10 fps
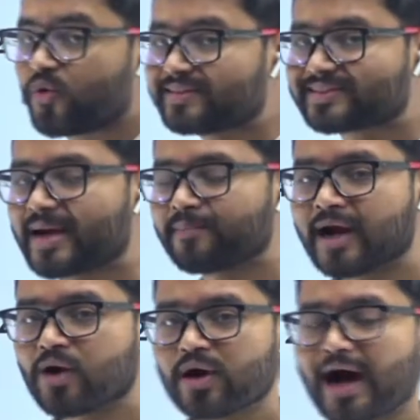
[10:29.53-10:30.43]
a quiz time
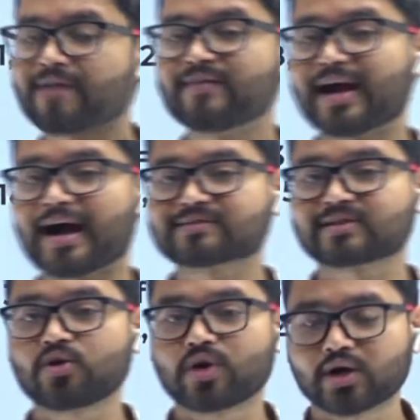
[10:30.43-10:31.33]
now i will
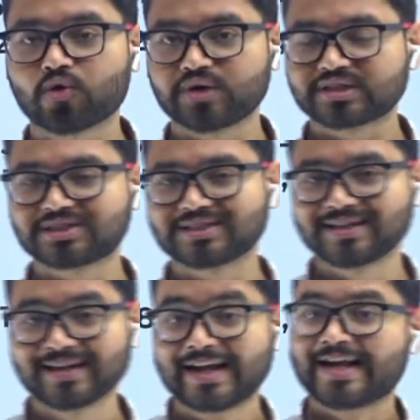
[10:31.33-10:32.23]
ask you a
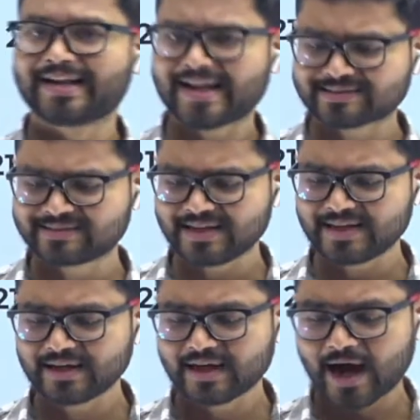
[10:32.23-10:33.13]
question let's
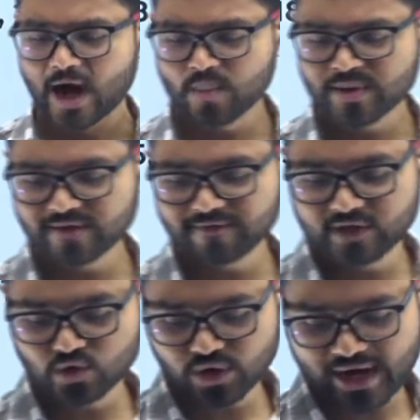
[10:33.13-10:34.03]
see how many of
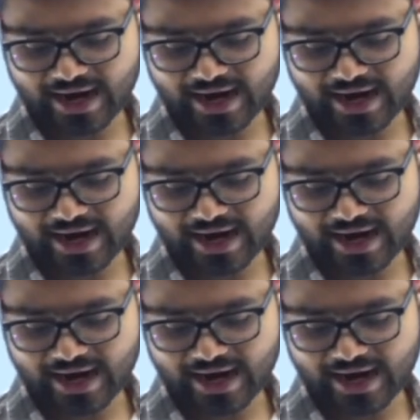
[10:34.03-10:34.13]
you